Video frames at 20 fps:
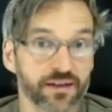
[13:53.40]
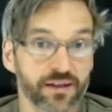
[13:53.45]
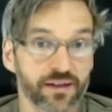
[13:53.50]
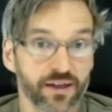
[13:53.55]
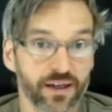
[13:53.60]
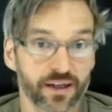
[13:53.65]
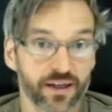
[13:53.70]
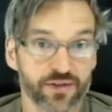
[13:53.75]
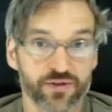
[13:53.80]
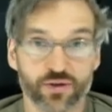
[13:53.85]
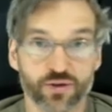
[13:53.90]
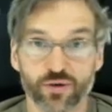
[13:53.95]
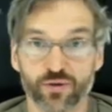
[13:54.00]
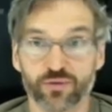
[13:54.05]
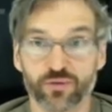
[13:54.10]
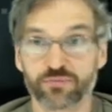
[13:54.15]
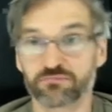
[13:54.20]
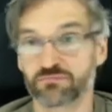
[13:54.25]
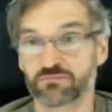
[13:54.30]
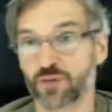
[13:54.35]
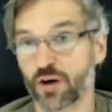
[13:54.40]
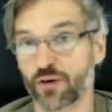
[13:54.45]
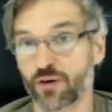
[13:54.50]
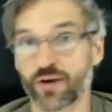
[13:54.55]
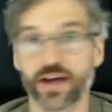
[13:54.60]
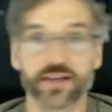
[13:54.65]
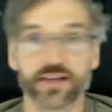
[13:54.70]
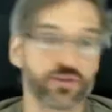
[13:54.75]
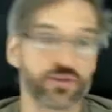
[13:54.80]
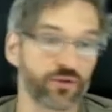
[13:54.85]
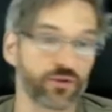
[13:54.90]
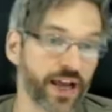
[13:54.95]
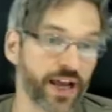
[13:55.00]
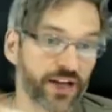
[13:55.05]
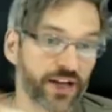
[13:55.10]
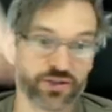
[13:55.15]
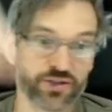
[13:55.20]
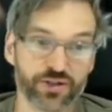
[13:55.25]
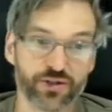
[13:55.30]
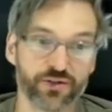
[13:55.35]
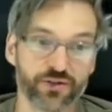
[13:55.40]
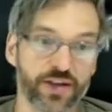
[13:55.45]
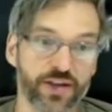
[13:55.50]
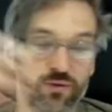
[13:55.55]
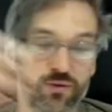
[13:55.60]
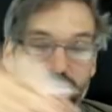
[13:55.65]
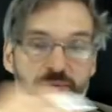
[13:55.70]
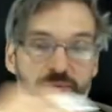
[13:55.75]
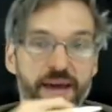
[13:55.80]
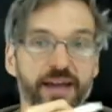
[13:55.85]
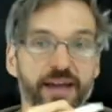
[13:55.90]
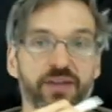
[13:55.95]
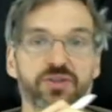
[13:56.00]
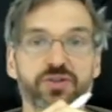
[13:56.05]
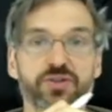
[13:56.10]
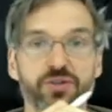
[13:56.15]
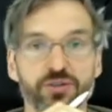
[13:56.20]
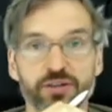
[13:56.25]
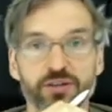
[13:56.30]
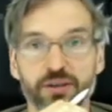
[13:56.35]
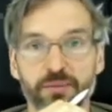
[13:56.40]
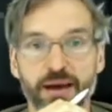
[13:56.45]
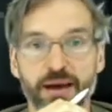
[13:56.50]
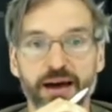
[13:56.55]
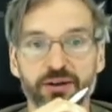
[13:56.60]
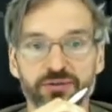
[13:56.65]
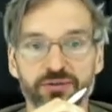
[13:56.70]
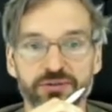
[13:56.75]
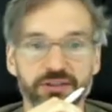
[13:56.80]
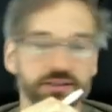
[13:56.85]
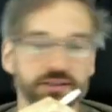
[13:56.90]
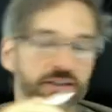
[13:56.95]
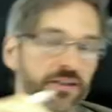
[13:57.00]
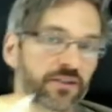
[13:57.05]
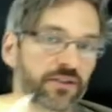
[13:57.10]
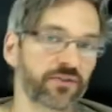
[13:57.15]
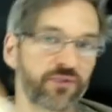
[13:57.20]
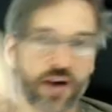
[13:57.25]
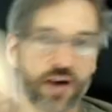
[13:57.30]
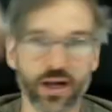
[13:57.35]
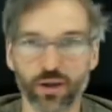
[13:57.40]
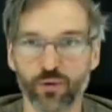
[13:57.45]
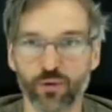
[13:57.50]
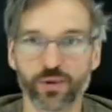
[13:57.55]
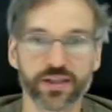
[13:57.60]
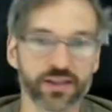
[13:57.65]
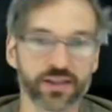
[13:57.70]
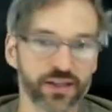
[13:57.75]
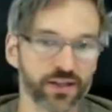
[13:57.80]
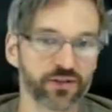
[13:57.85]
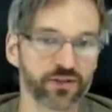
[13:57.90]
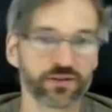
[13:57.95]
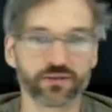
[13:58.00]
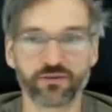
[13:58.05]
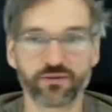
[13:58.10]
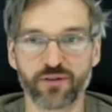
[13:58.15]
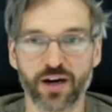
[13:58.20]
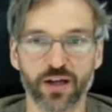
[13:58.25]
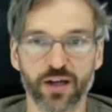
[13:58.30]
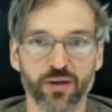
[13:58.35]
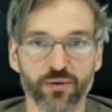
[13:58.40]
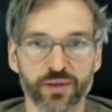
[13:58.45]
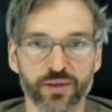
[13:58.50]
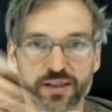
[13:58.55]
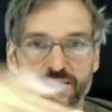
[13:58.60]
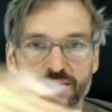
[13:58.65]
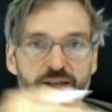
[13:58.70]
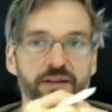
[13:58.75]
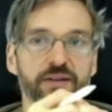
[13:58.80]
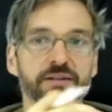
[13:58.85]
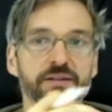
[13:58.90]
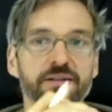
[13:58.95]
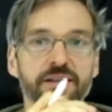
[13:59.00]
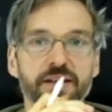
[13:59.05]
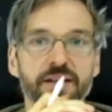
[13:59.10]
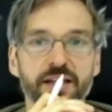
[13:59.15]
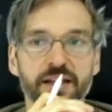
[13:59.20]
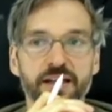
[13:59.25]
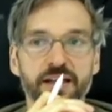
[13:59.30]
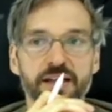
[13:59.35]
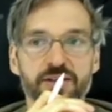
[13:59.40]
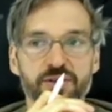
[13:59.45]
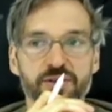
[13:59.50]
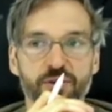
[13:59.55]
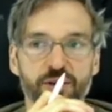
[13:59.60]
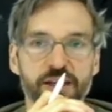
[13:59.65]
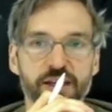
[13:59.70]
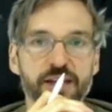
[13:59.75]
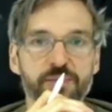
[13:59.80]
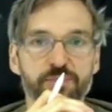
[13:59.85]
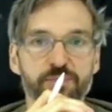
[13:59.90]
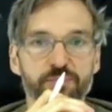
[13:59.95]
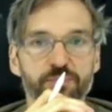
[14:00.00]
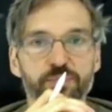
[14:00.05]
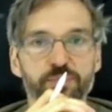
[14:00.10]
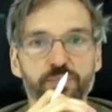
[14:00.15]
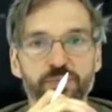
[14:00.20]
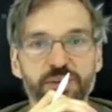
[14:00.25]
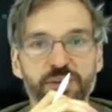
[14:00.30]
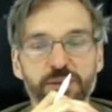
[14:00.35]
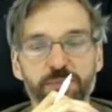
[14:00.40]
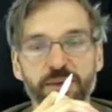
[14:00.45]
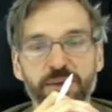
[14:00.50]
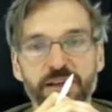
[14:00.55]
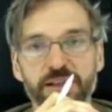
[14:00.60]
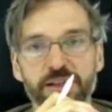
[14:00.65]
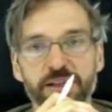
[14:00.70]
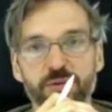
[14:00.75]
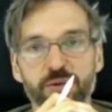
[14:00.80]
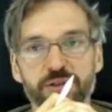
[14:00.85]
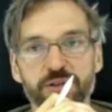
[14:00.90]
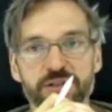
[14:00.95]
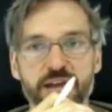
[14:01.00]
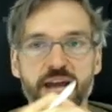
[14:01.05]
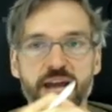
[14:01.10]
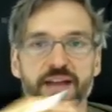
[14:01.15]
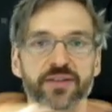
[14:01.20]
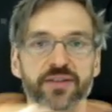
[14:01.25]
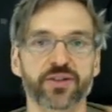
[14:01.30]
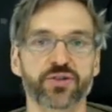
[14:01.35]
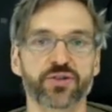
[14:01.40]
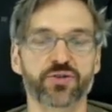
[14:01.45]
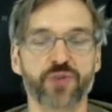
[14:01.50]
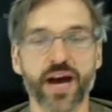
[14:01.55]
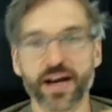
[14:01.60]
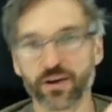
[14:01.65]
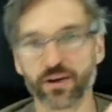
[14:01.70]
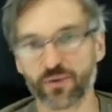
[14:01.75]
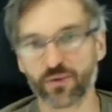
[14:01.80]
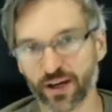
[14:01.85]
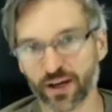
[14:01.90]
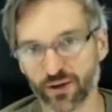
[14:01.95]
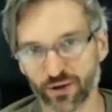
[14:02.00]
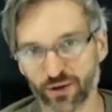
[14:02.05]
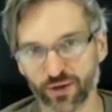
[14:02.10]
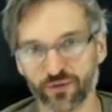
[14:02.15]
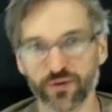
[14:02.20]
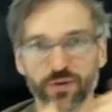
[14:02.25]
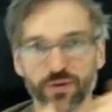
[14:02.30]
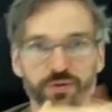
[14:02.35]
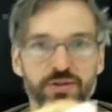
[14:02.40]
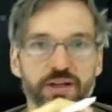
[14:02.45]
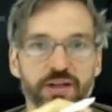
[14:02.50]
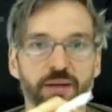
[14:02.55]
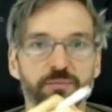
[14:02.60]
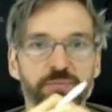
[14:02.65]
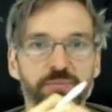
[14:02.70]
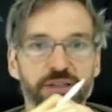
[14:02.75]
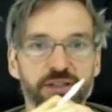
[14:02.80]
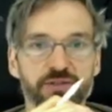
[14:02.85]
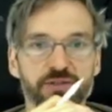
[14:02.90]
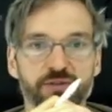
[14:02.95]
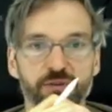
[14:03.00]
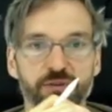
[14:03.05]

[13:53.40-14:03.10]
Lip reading: So, all right, so next year they will make a certain amount, and then the following year and following year. So he typically will take the track record of those companies from the